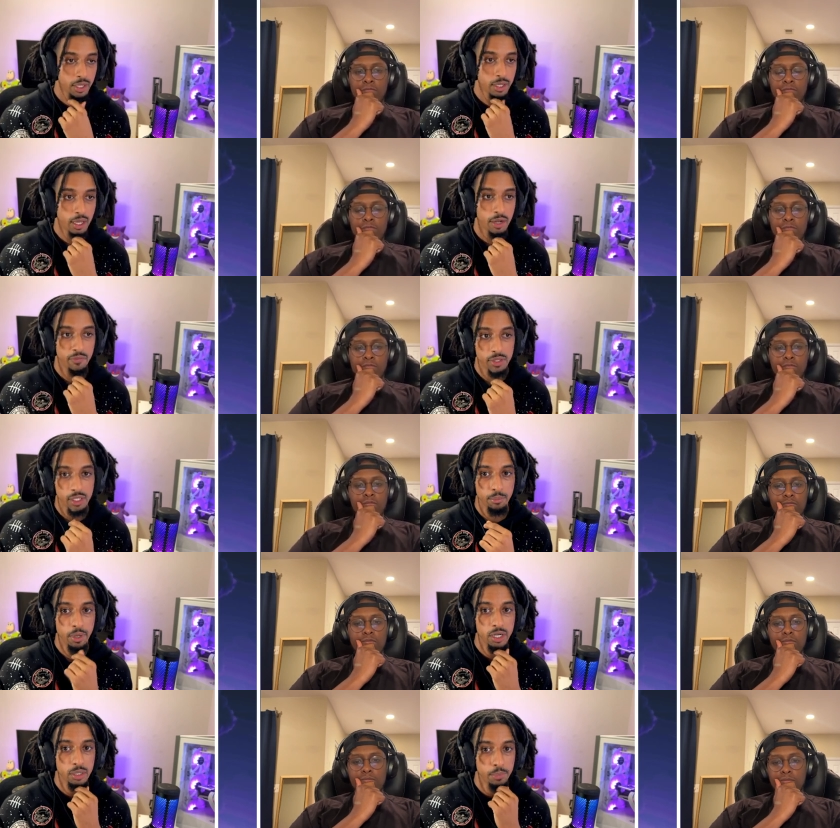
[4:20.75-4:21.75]
Speaker 1: everything
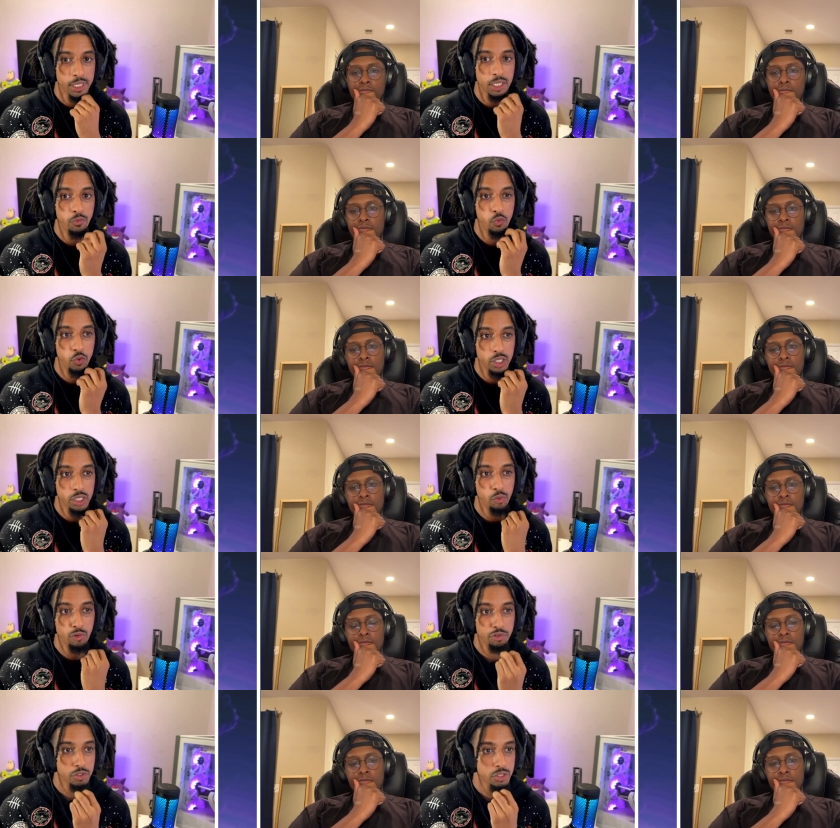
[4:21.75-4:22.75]
about it, but they really
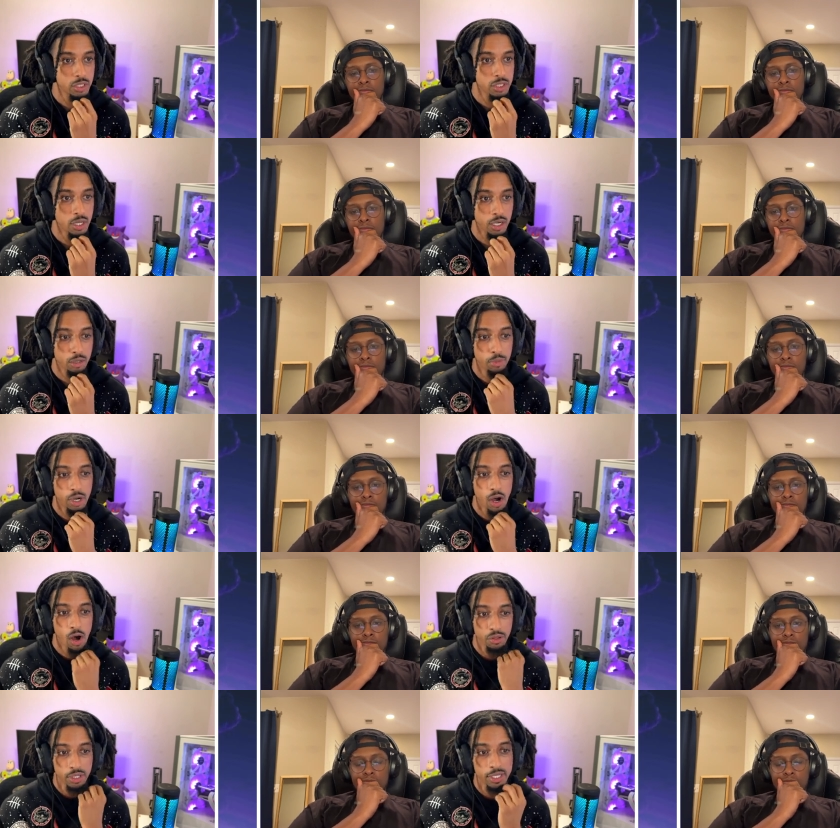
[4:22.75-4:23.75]
refuse to talk about
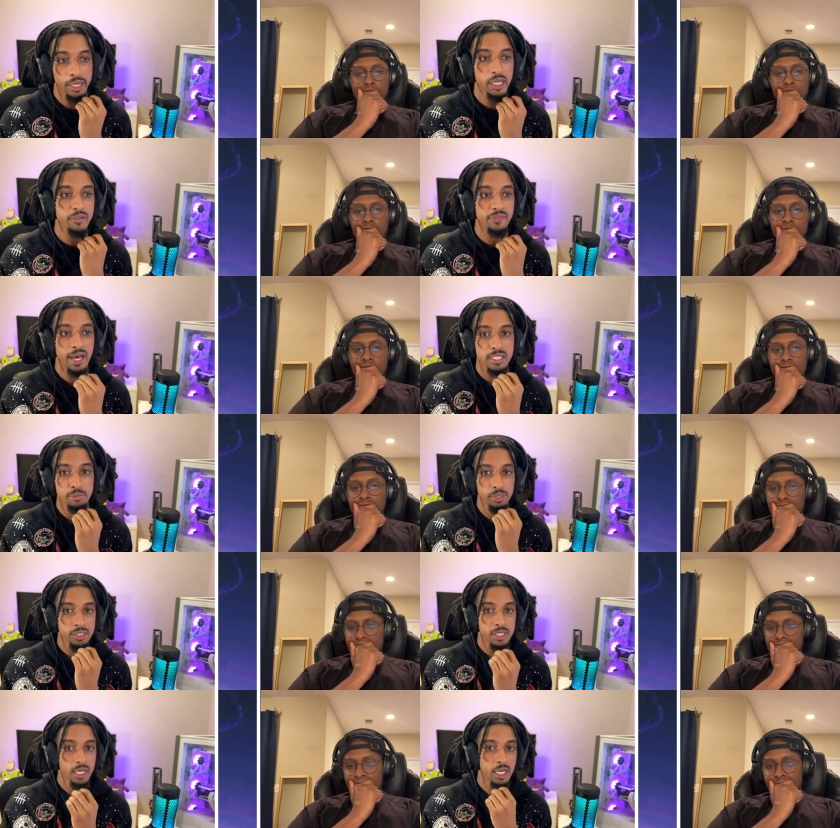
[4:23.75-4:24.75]
all the negative
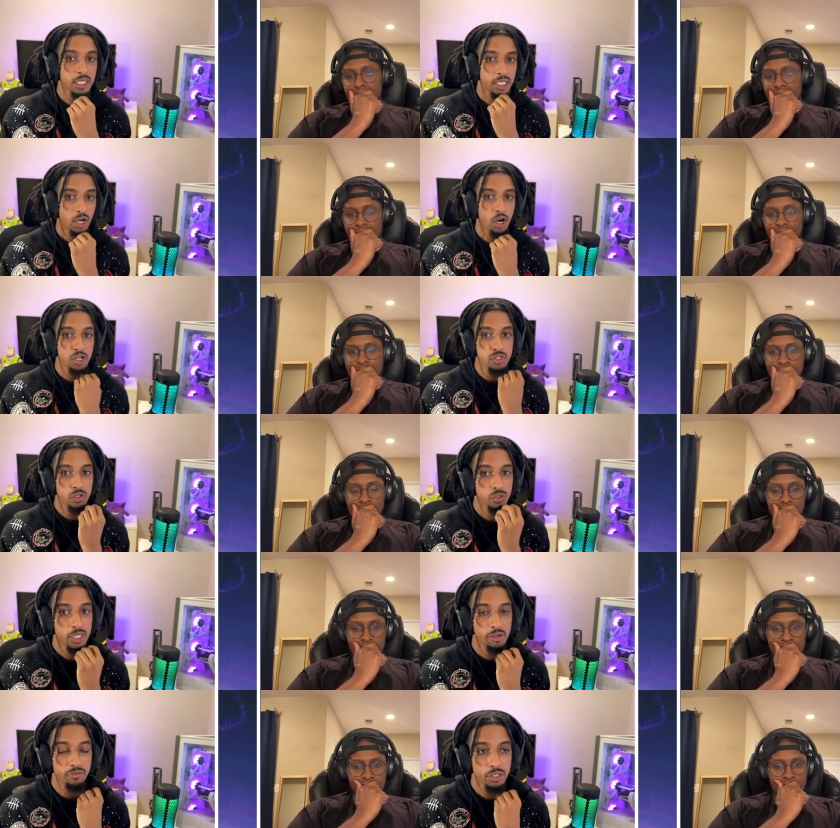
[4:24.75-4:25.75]
aspects. Like Arsenal
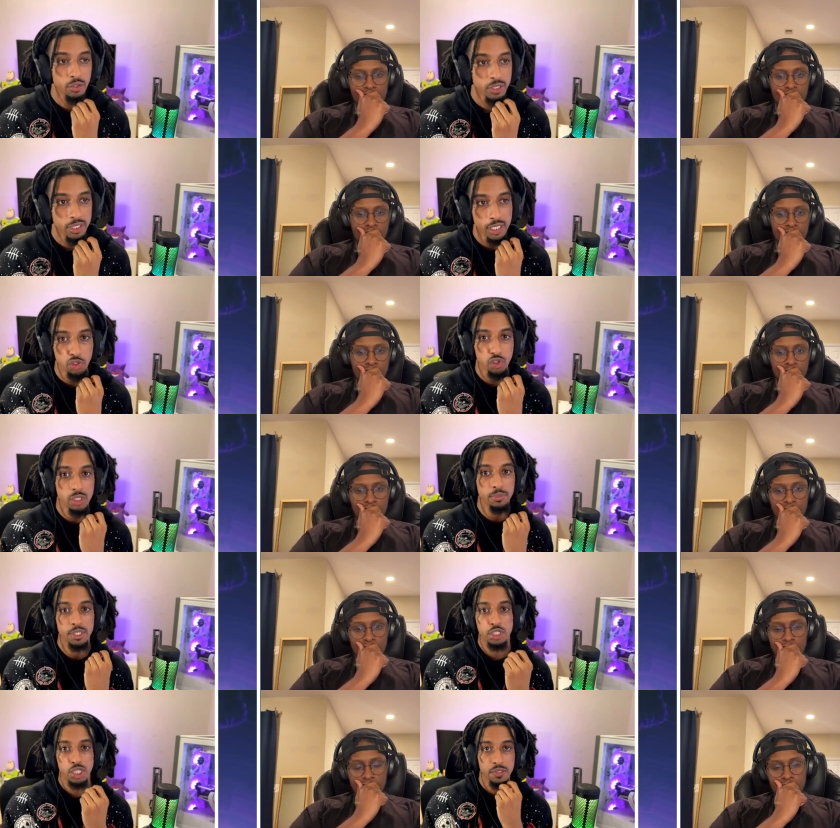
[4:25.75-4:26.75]
definitely don't get that
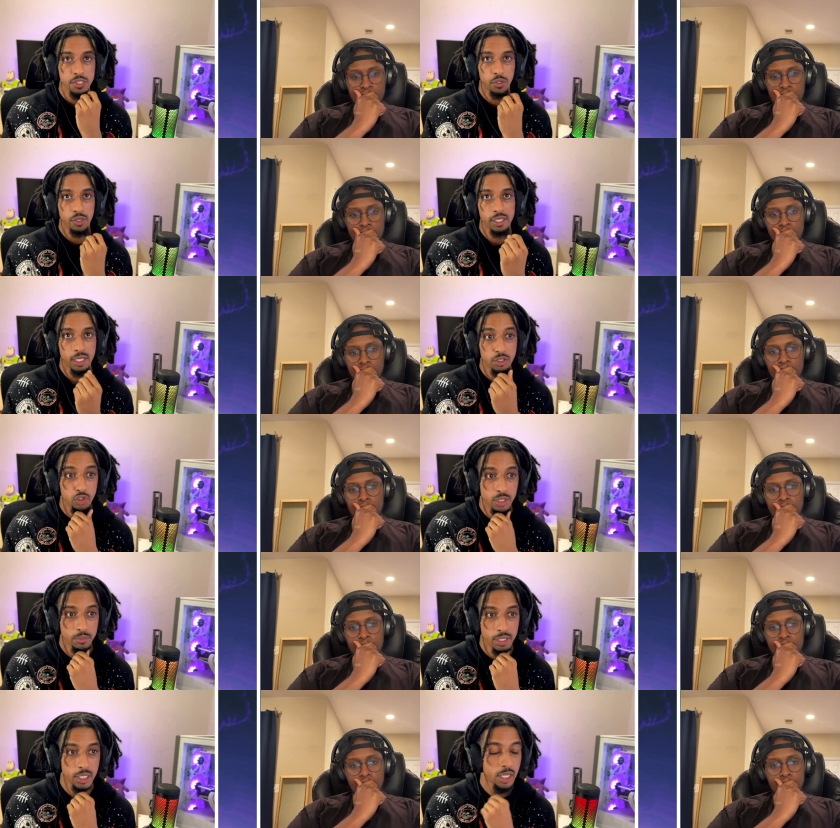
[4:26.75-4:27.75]
treatment. Chelsea don't get that
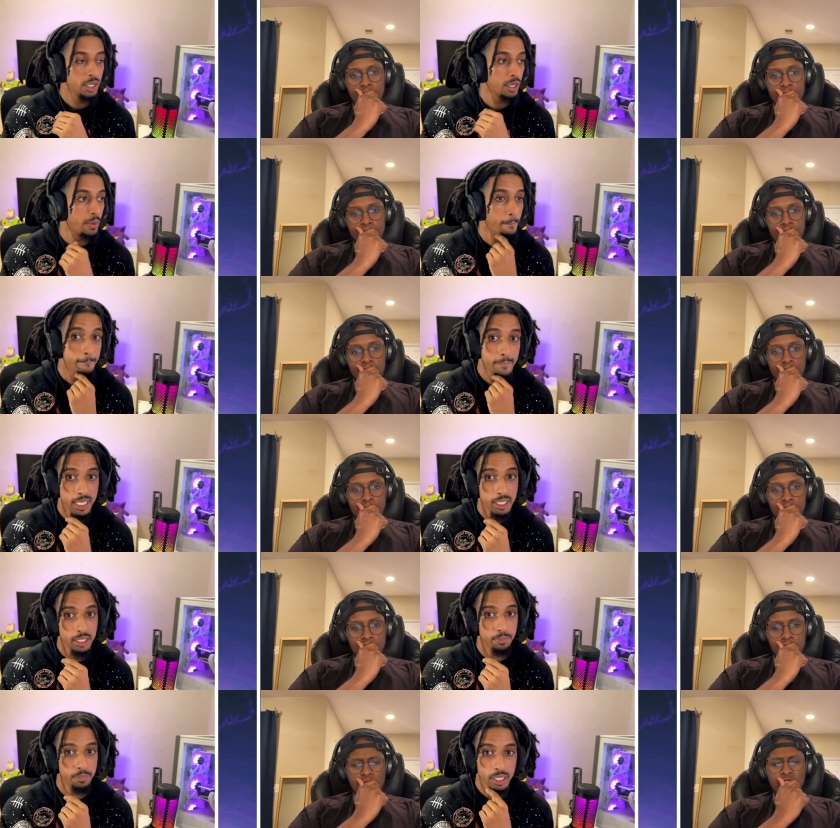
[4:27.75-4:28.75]
treatment.
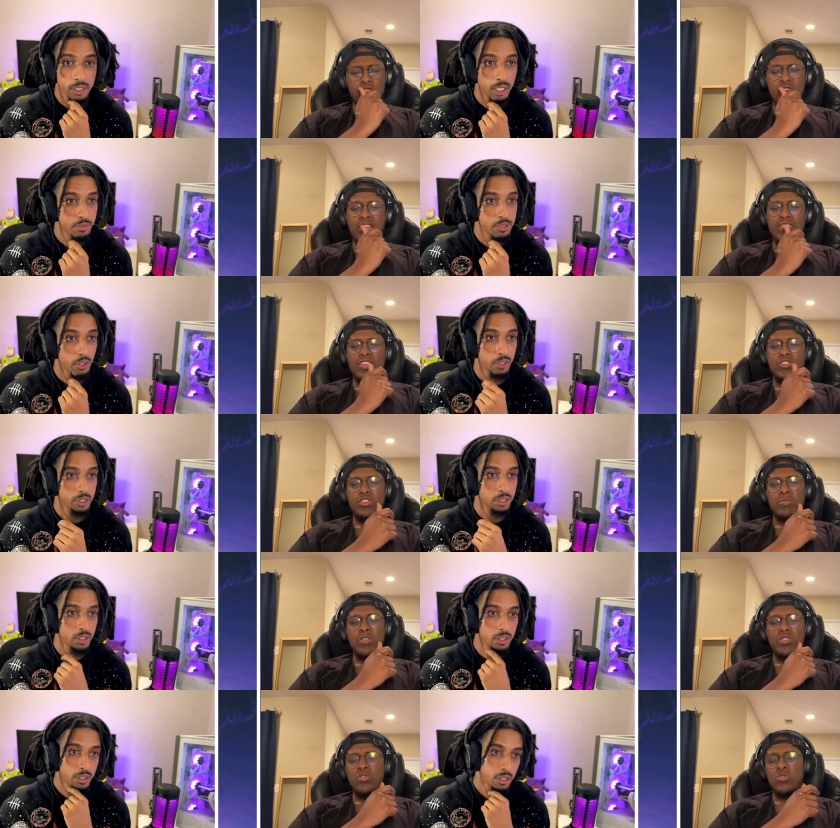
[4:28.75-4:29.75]
Many big clubs Arsenal don't get, get
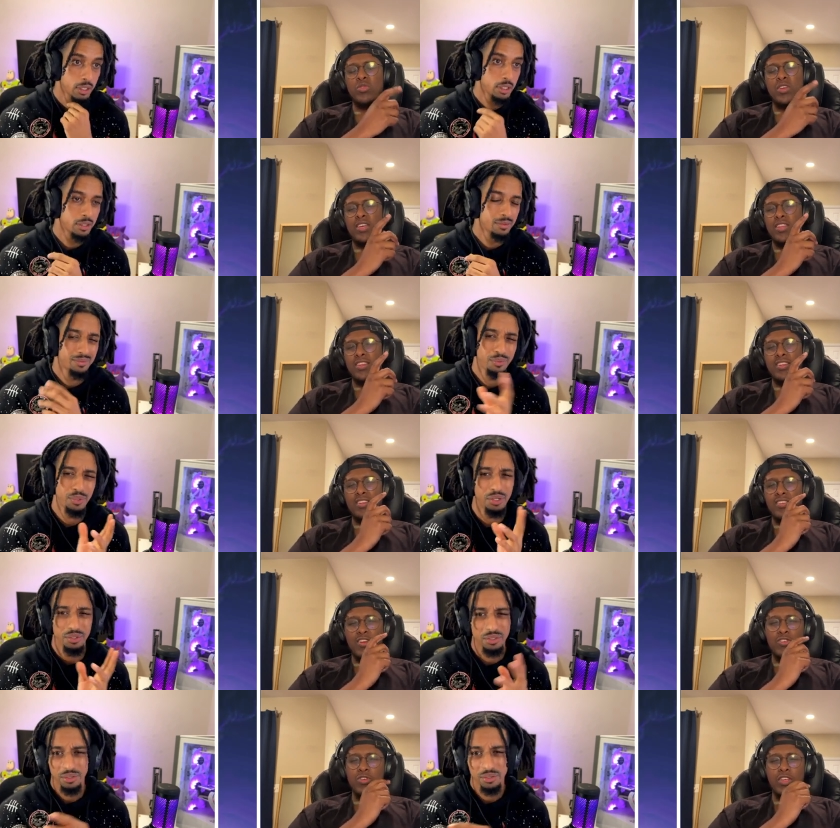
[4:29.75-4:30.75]
that treatment. Don't do that. We
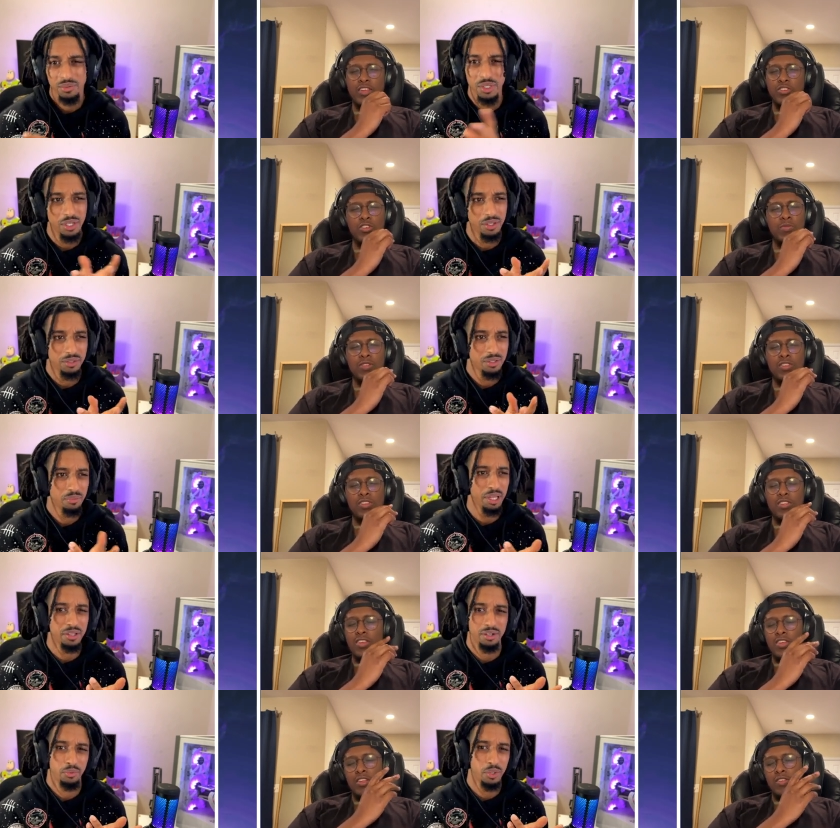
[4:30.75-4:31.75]
don't do. Arsenal we don't. That Brother, we